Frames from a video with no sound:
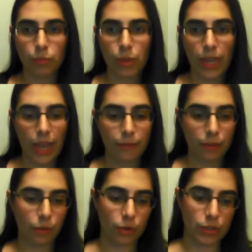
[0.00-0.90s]
but half of
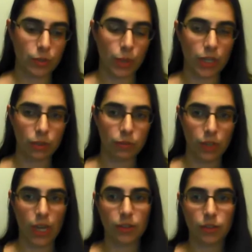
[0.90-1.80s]
the courses were at
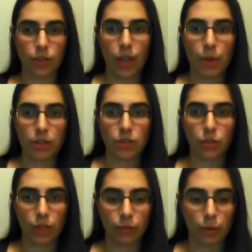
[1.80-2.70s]
UVA, so I got my
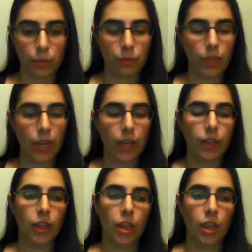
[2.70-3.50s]
degree from UVA.